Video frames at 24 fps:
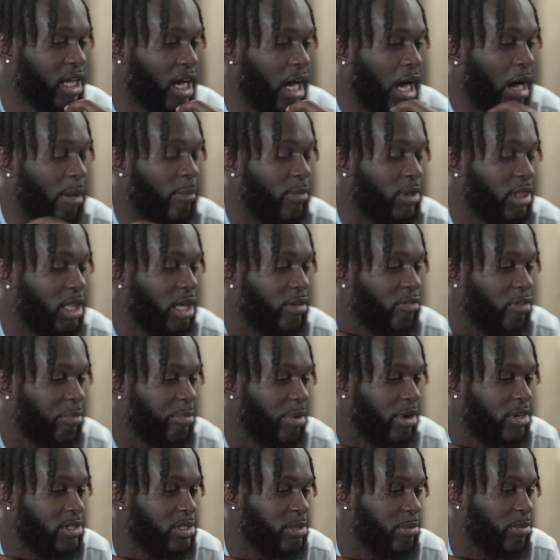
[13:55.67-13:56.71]
I'm a loving
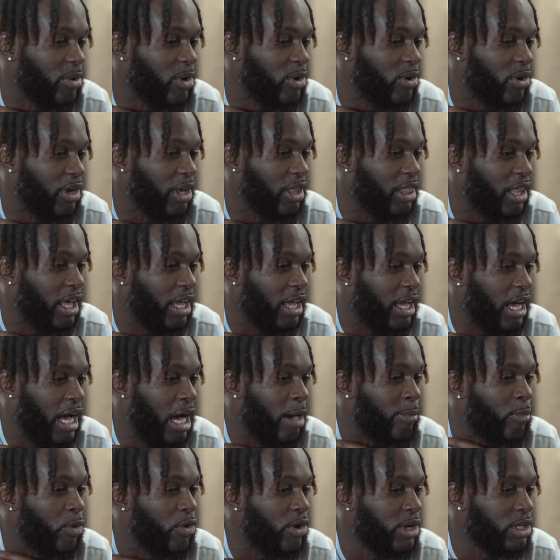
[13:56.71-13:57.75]
person, bro, and, like,
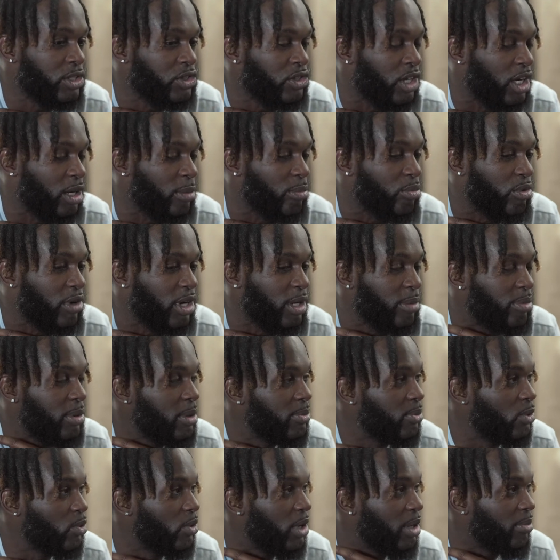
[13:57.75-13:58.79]
I'm always trying to bring
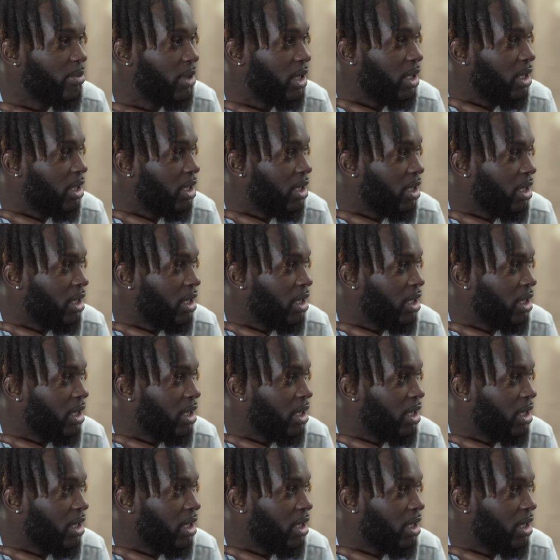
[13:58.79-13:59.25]
people with me.